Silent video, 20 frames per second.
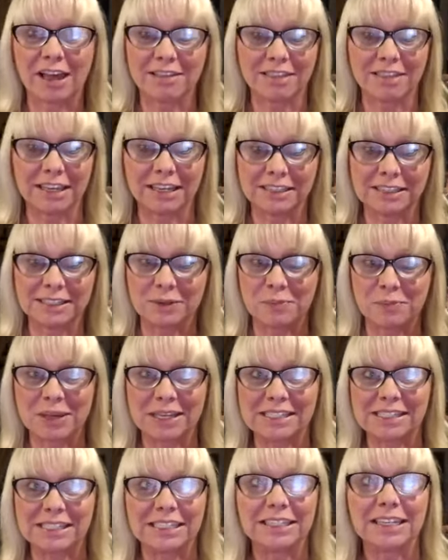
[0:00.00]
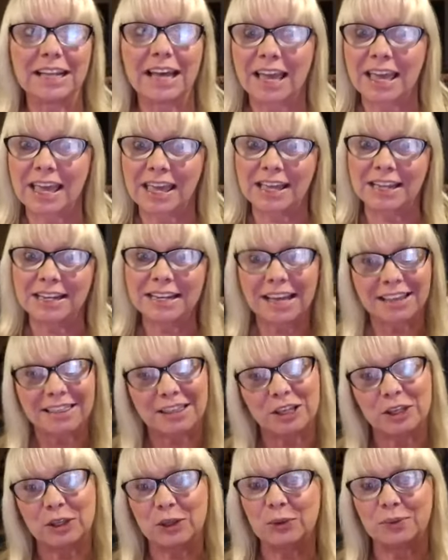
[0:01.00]
I think it's amazing and I
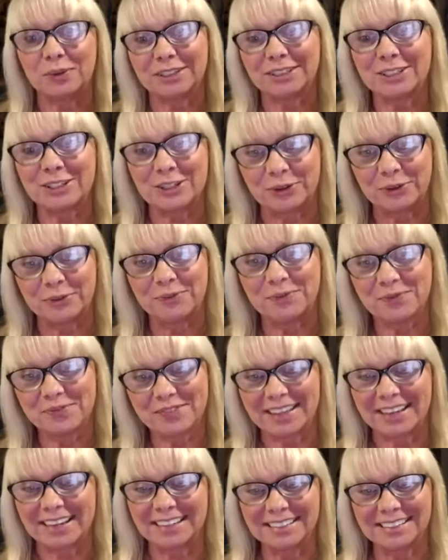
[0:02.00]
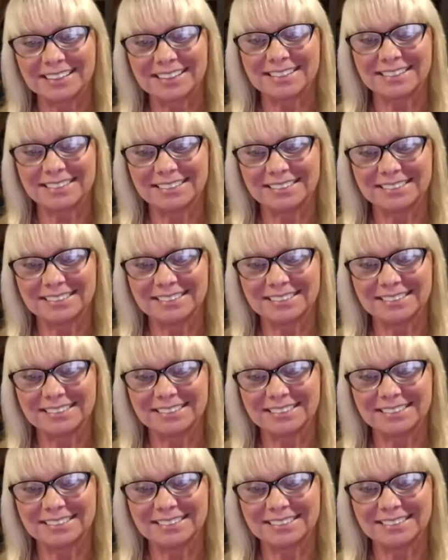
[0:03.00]
think you will too. Thanks.